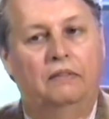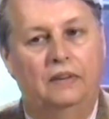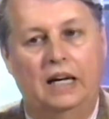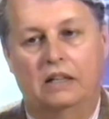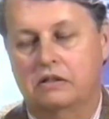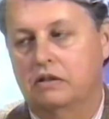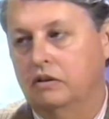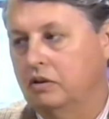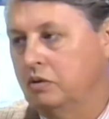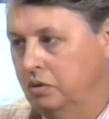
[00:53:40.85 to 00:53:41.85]
That's
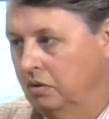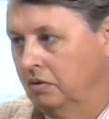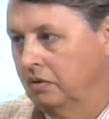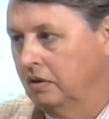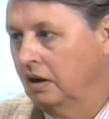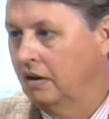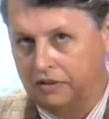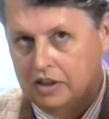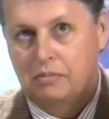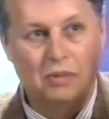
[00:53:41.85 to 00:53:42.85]
the truth of
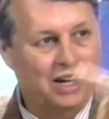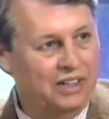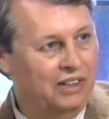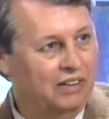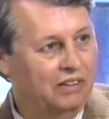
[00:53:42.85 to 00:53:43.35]
this matter.